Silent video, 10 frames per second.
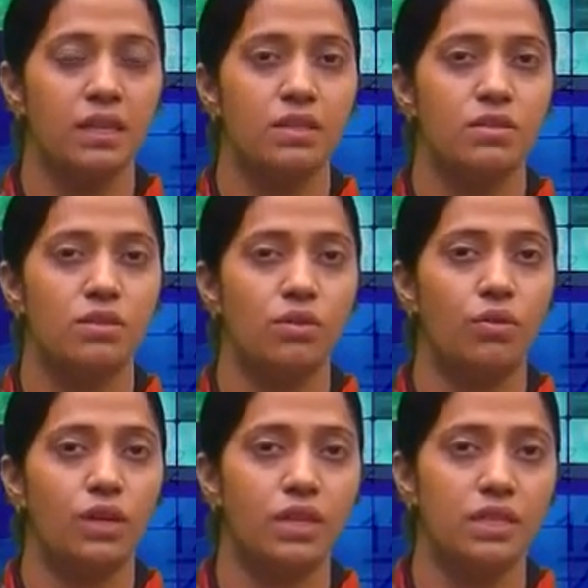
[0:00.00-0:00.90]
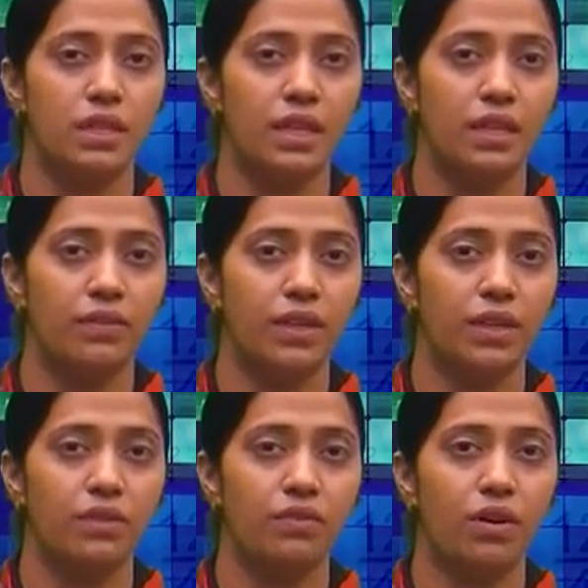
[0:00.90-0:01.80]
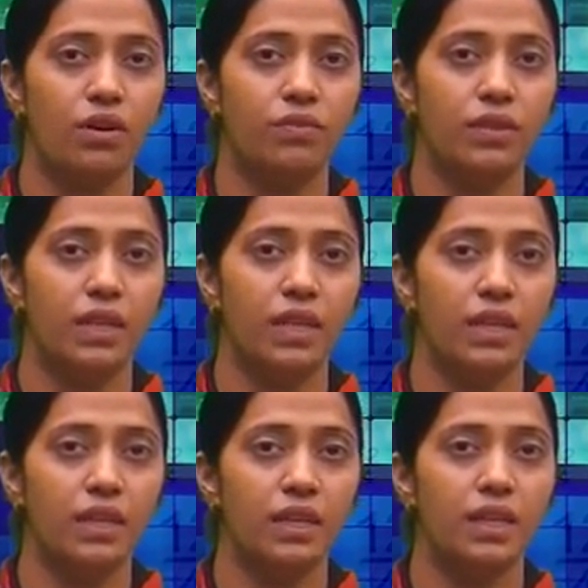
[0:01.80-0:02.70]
So what is the derivative of t?